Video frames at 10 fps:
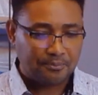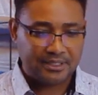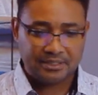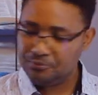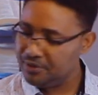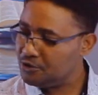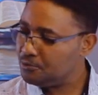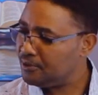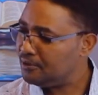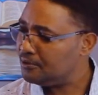but in
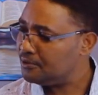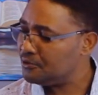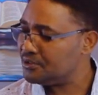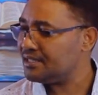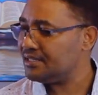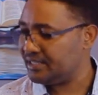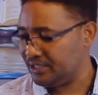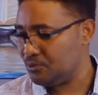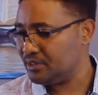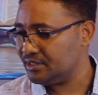principle, those are the
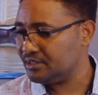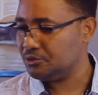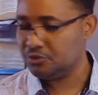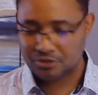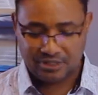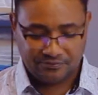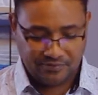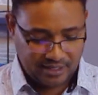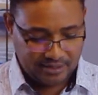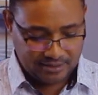keywords they usually
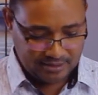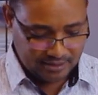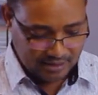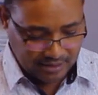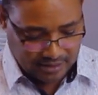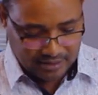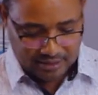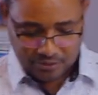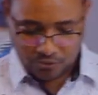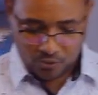find
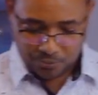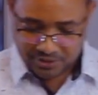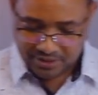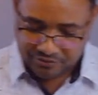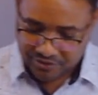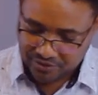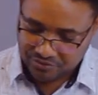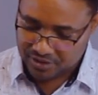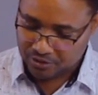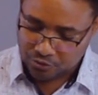in almost every
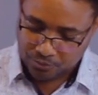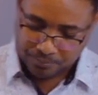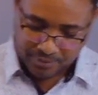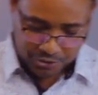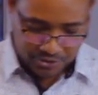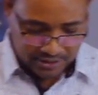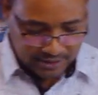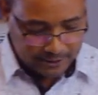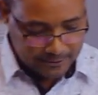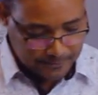ethnic group mentioning
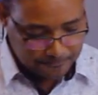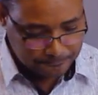it.